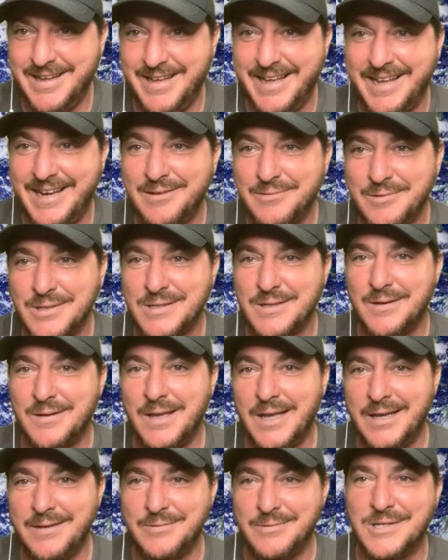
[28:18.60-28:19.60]
and it was
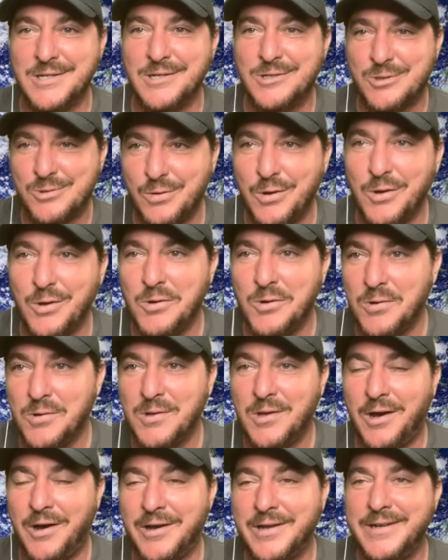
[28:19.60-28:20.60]
a
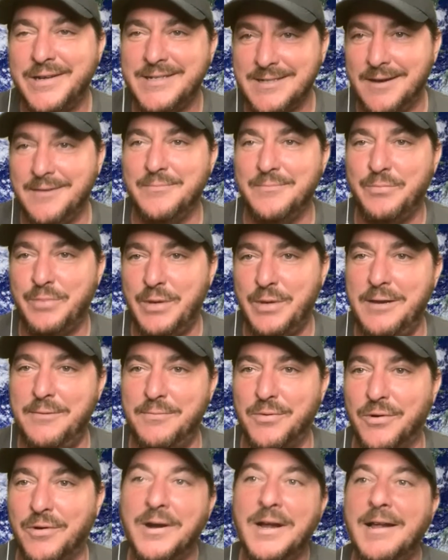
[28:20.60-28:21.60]
troll on dumb
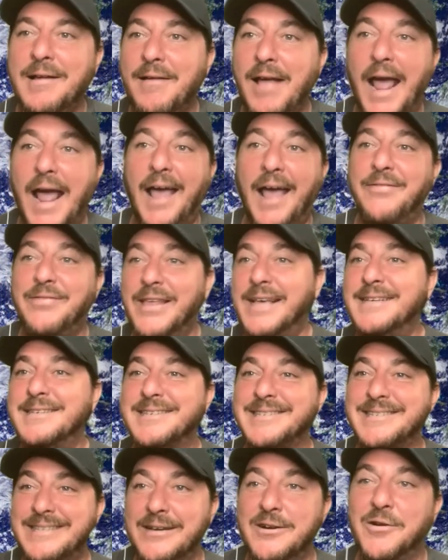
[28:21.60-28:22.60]
people, and they
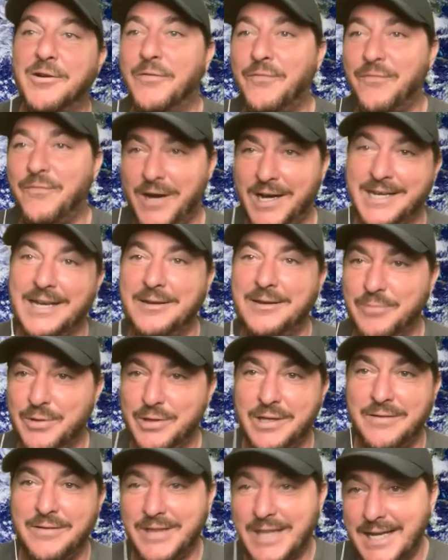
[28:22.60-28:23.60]
still fucking
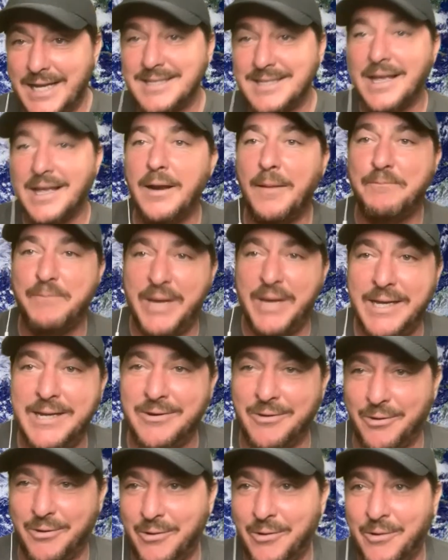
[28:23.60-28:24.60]
believe it. That's not a
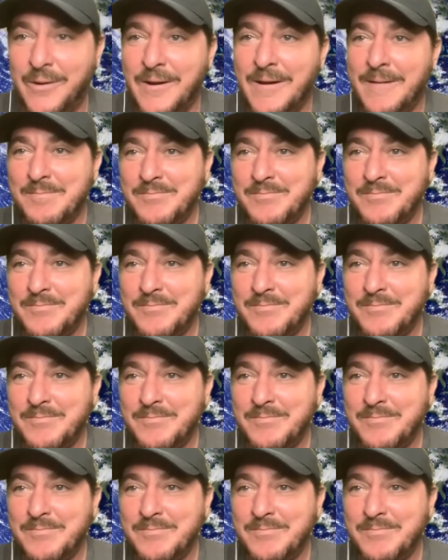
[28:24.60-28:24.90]
pinhole.